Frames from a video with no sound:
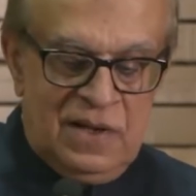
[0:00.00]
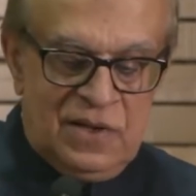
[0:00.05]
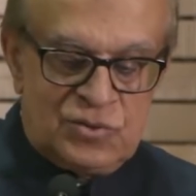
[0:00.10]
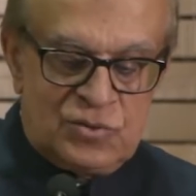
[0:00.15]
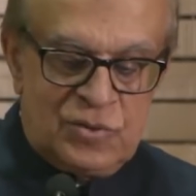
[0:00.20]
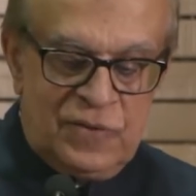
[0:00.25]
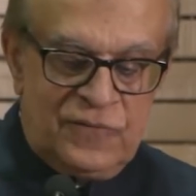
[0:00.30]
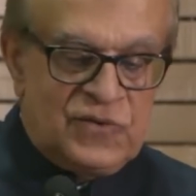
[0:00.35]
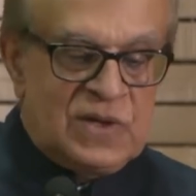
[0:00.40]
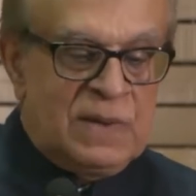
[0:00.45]

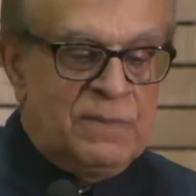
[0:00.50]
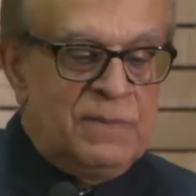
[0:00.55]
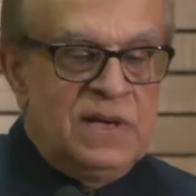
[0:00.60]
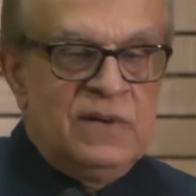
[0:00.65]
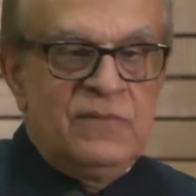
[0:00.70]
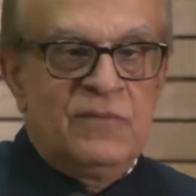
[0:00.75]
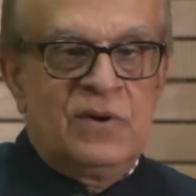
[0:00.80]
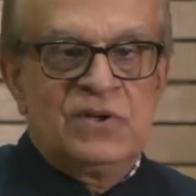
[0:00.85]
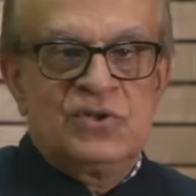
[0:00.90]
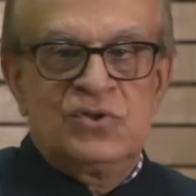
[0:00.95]
So if somebody
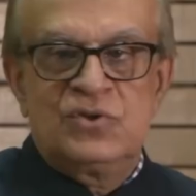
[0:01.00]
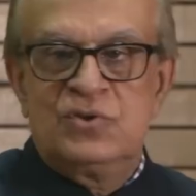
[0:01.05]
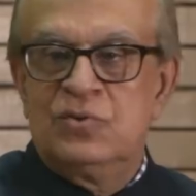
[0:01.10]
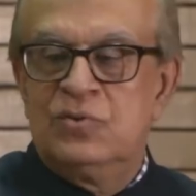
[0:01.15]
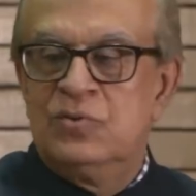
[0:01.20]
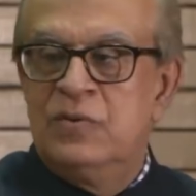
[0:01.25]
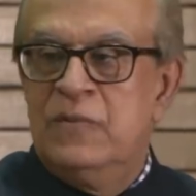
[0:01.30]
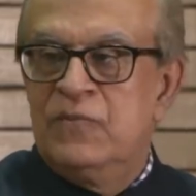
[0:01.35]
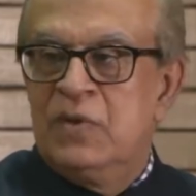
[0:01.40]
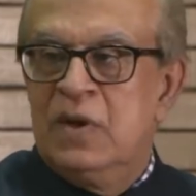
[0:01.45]
wants
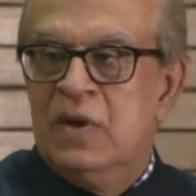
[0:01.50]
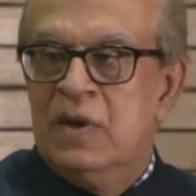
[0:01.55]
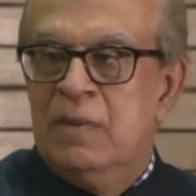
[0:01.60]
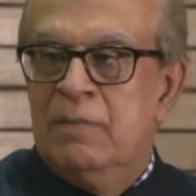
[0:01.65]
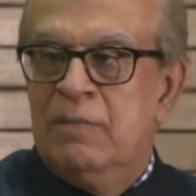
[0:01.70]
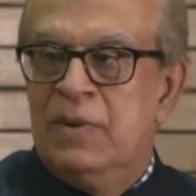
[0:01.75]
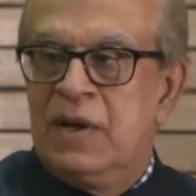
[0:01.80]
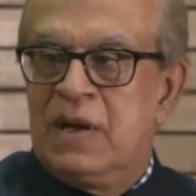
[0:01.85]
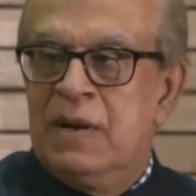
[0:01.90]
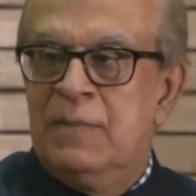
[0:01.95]
to
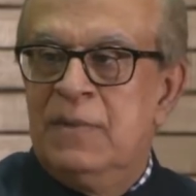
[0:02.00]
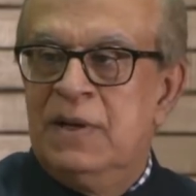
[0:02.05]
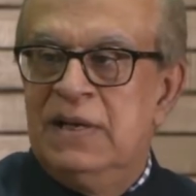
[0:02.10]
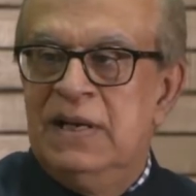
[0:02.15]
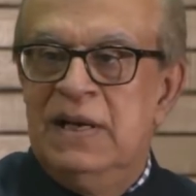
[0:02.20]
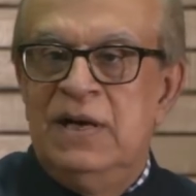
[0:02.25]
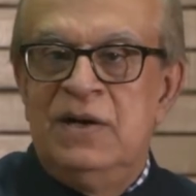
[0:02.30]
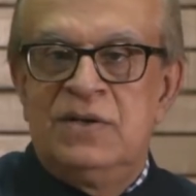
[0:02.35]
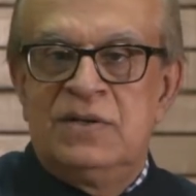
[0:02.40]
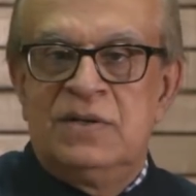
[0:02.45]
become an
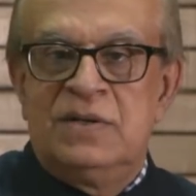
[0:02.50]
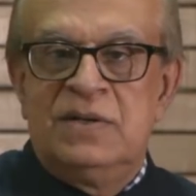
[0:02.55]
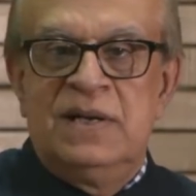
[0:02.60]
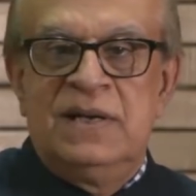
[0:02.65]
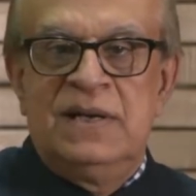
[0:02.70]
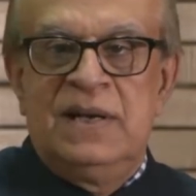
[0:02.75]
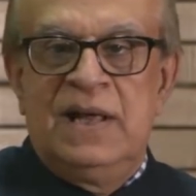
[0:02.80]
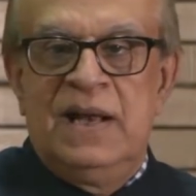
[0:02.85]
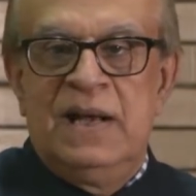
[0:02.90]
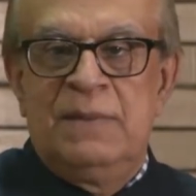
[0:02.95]
intern
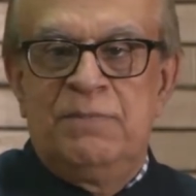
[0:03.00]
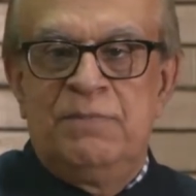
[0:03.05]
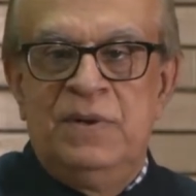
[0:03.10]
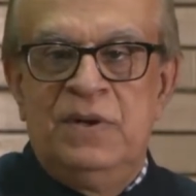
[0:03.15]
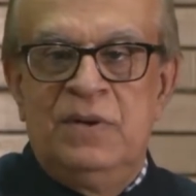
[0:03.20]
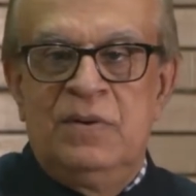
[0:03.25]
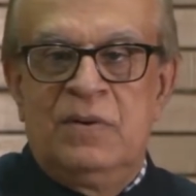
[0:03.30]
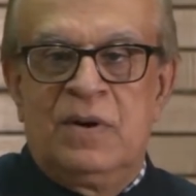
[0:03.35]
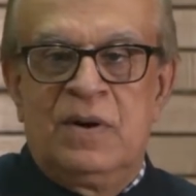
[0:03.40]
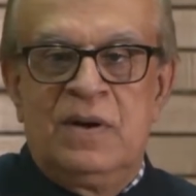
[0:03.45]
and help
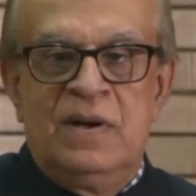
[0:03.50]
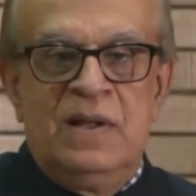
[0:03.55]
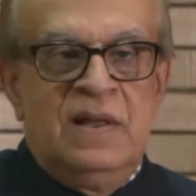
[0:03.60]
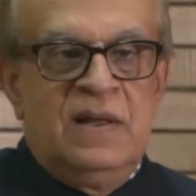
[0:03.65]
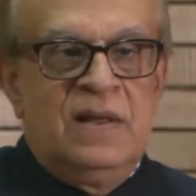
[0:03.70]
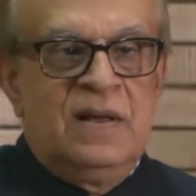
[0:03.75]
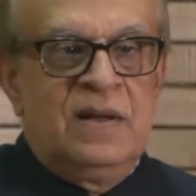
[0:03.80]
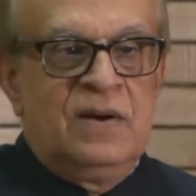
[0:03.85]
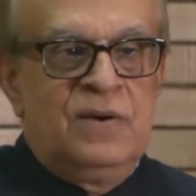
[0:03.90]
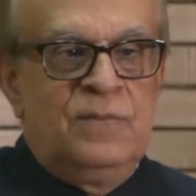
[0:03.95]
me, or
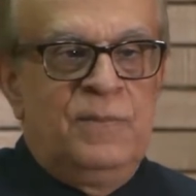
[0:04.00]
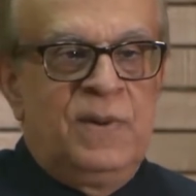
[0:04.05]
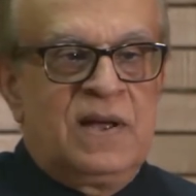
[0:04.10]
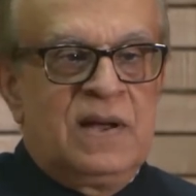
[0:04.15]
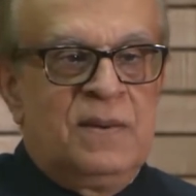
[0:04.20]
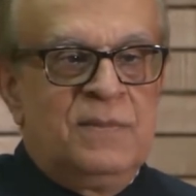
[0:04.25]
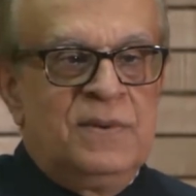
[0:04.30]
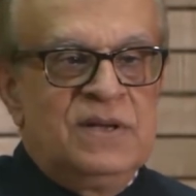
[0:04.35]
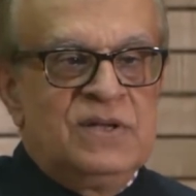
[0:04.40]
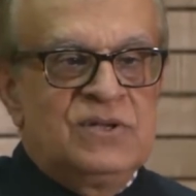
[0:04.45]

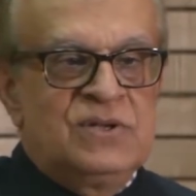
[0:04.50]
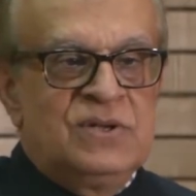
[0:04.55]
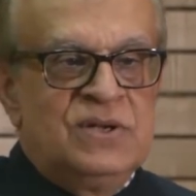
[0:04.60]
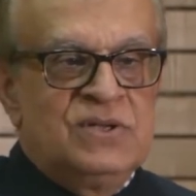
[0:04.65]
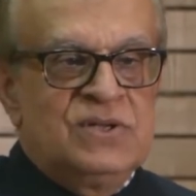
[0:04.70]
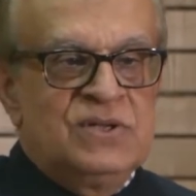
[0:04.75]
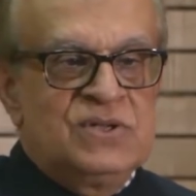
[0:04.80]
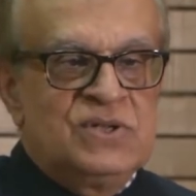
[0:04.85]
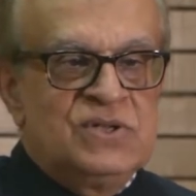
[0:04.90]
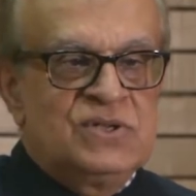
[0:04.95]
become a
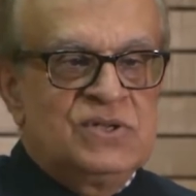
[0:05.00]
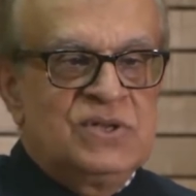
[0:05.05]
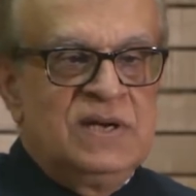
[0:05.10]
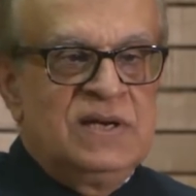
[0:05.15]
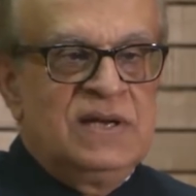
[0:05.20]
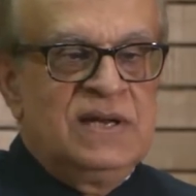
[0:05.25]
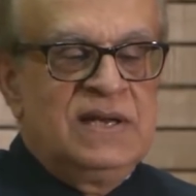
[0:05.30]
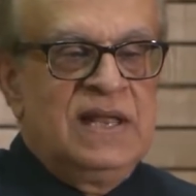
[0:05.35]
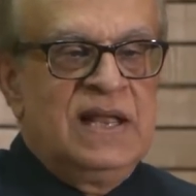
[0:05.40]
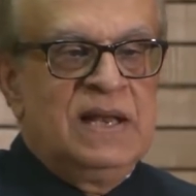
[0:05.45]
research
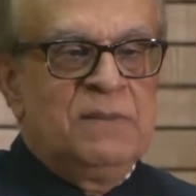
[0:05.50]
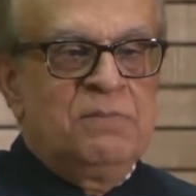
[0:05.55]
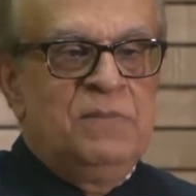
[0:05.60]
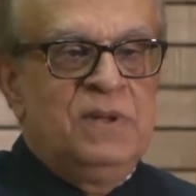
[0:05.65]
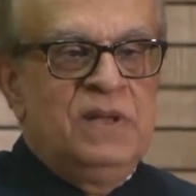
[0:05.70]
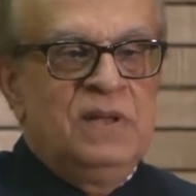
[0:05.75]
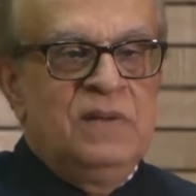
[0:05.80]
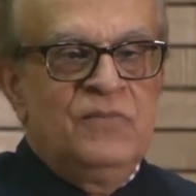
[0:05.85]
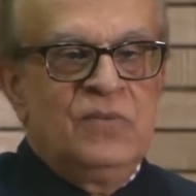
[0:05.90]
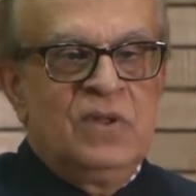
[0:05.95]
assistant and help
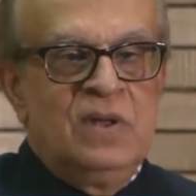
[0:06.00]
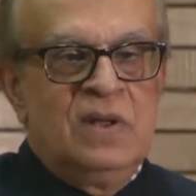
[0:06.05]
me,